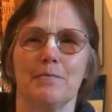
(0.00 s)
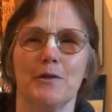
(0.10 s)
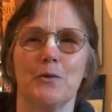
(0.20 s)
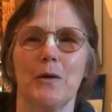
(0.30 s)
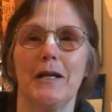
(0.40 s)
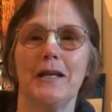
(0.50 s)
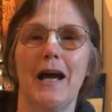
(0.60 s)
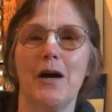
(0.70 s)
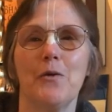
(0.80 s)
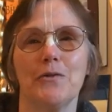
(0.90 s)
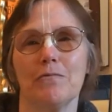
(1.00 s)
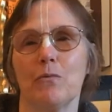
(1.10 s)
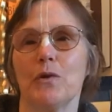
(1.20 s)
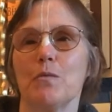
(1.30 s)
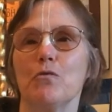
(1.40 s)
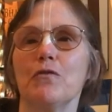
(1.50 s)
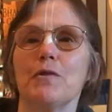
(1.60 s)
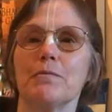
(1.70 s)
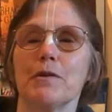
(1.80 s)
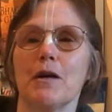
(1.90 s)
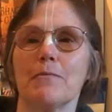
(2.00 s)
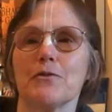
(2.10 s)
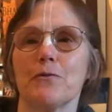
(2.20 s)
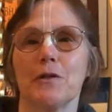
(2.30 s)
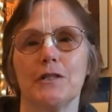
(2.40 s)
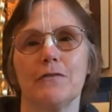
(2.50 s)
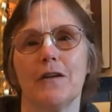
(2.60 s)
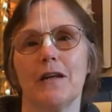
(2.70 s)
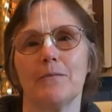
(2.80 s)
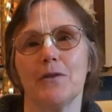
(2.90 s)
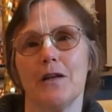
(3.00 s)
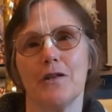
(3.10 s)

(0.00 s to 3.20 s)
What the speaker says: between now and when the movement becomes fully developed,